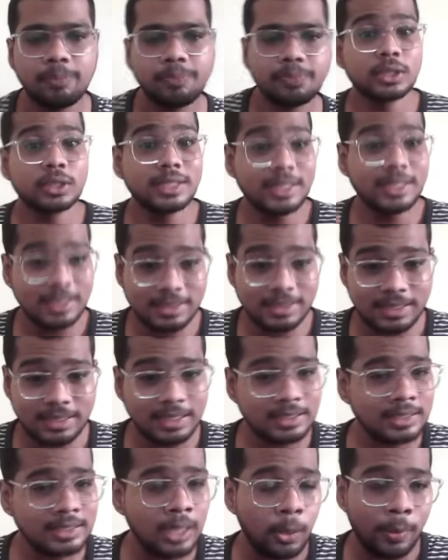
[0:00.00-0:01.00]
So these
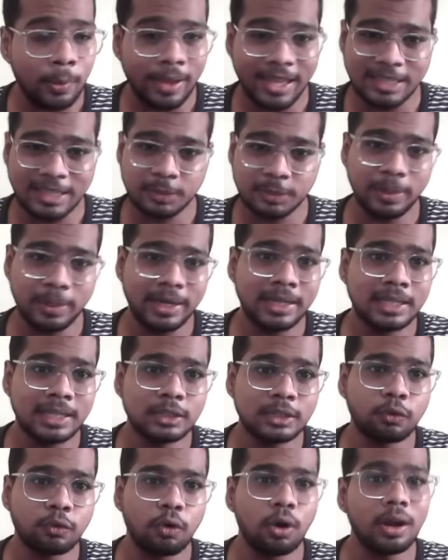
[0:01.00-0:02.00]
things now I explained
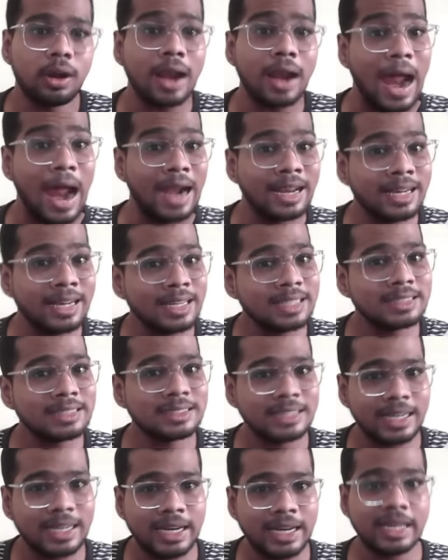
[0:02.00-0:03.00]
is for
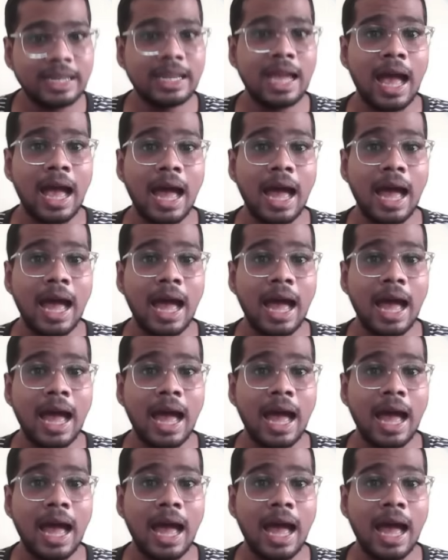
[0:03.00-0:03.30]
analyst trainee